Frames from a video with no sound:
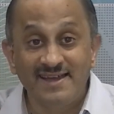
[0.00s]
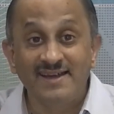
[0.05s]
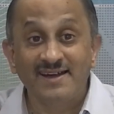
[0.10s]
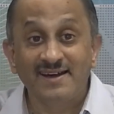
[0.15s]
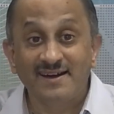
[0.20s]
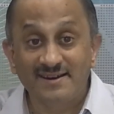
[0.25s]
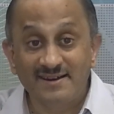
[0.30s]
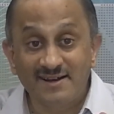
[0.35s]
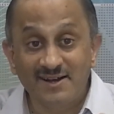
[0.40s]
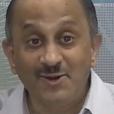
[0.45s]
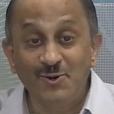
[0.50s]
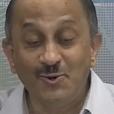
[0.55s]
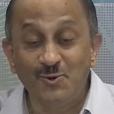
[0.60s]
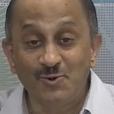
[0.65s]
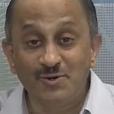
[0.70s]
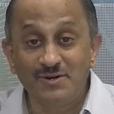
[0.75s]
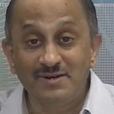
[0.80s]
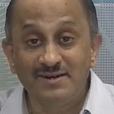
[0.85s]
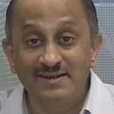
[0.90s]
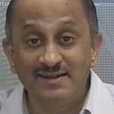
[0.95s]

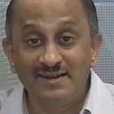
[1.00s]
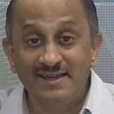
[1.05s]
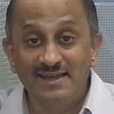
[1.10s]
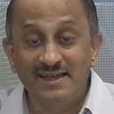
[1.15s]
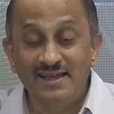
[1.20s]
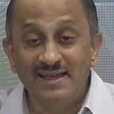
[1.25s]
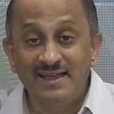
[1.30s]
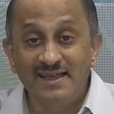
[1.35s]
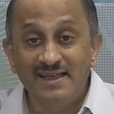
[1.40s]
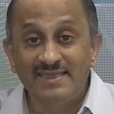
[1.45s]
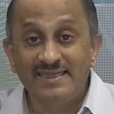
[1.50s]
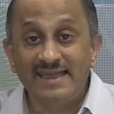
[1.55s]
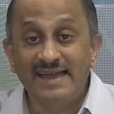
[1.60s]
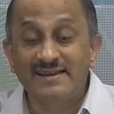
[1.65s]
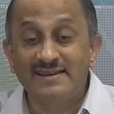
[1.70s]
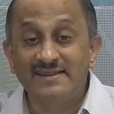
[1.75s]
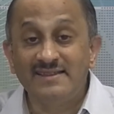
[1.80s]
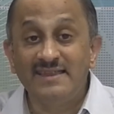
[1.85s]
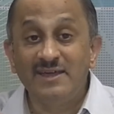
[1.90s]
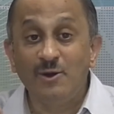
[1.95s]
conclude
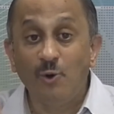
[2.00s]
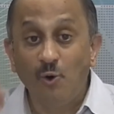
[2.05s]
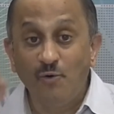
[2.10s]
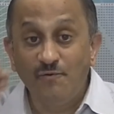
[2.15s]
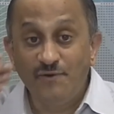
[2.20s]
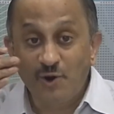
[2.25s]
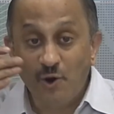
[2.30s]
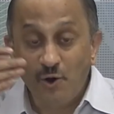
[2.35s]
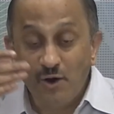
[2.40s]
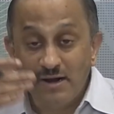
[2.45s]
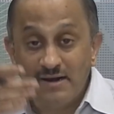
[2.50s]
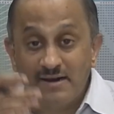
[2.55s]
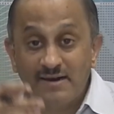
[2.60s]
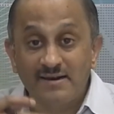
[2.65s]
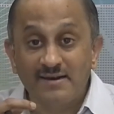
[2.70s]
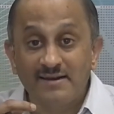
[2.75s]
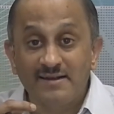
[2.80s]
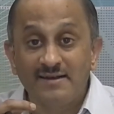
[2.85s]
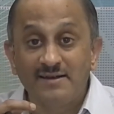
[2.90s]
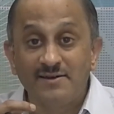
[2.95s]
that the overall
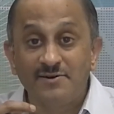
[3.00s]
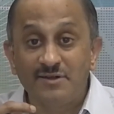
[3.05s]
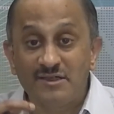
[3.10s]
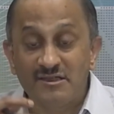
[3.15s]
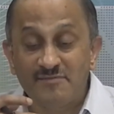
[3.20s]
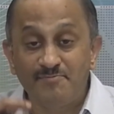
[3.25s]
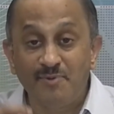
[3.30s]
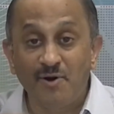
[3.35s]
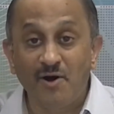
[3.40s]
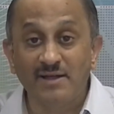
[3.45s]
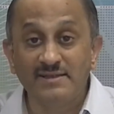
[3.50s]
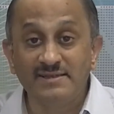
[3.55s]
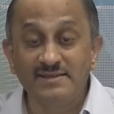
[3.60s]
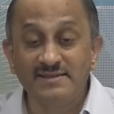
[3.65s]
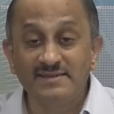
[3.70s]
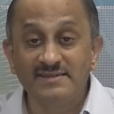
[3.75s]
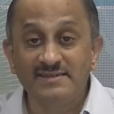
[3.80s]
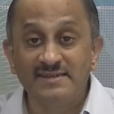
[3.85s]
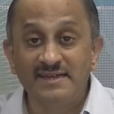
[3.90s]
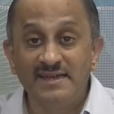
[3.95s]

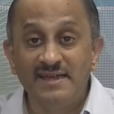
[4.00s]
response